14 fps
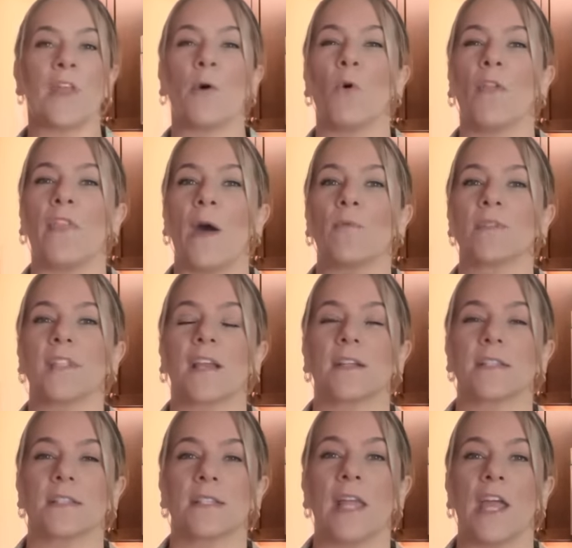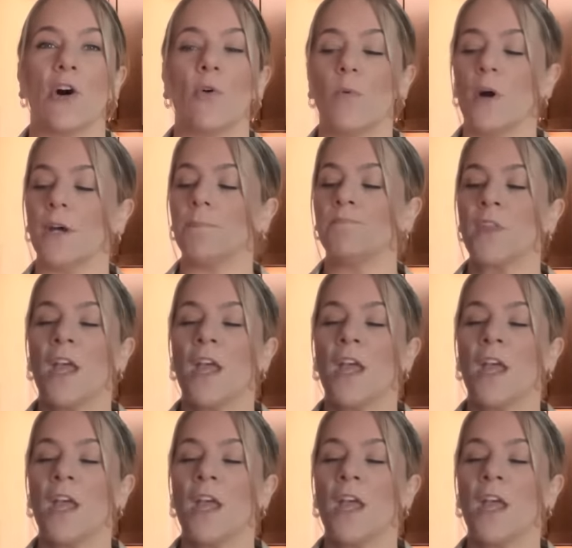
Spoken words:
the one that was like a snail one.